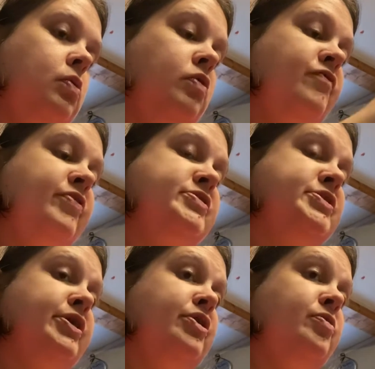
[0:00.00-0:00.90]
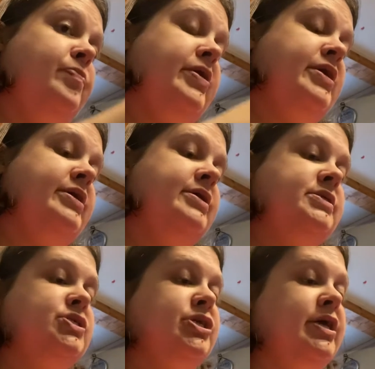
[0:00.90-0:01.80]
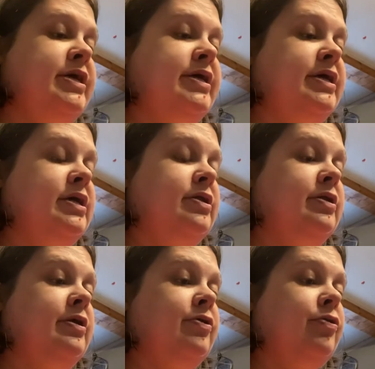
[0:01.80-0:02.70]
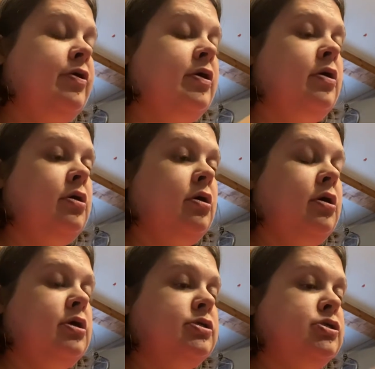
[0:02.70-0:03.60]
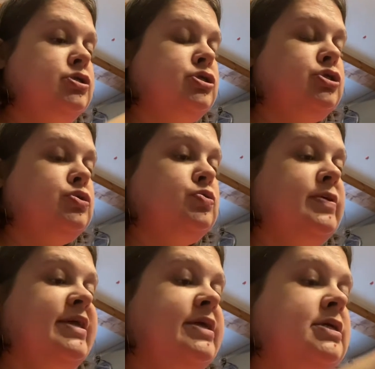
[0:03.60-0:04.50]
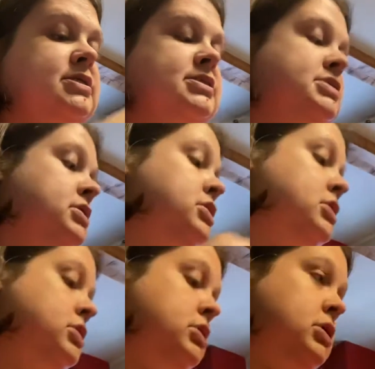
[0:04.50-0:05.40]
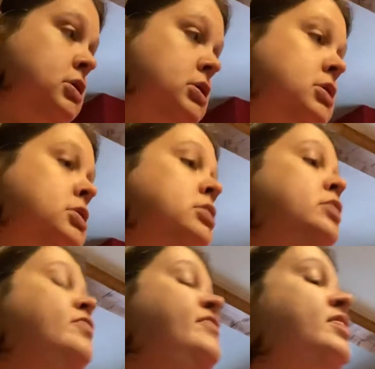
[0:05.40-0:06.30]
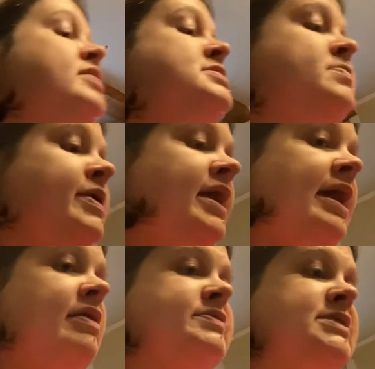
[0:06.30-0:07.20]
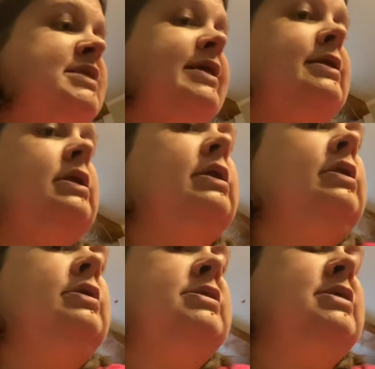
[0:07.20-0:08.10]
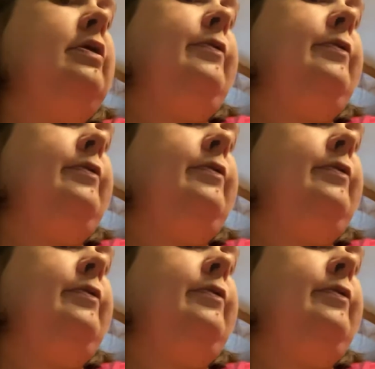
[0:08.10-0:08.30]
We're supposed to go to the beach in 2 weeks. We've got somebody house sitting, so.